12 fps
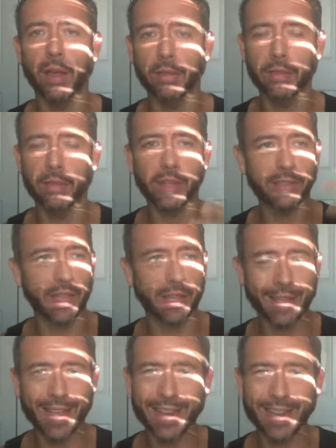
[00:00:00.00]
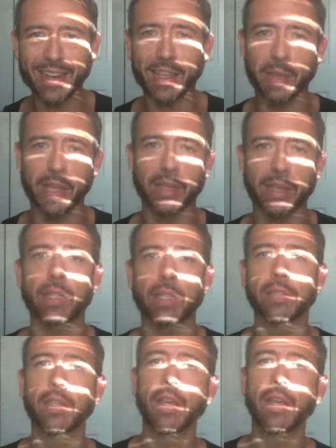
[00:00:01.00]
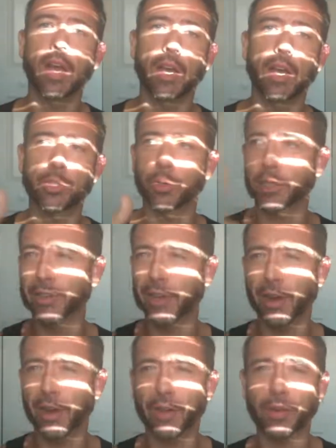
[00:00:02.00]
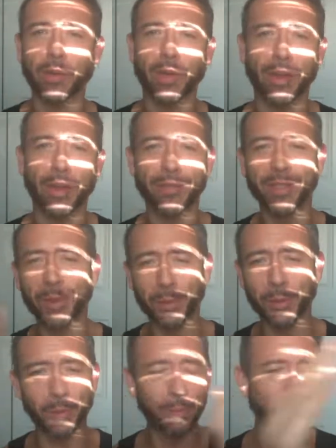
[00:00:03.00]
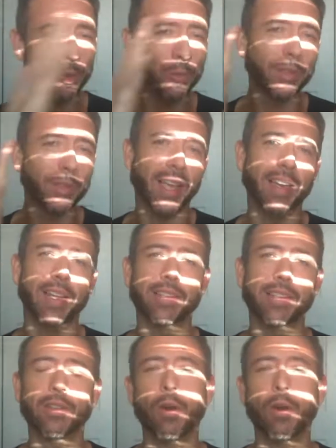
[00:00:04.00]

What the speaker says: things like Kennedy being killed. Shortly thereafter, you have the moon landings.